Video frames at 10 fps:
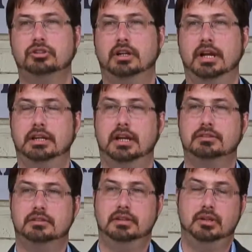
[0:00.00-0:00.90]
And I
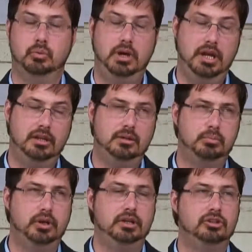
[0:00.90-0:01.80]
guess in a way the
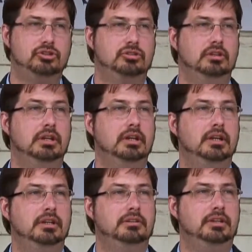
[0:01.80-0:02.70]
British
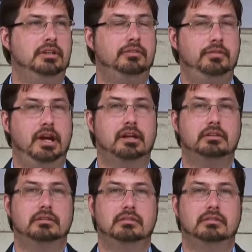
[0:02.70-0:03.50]
did affect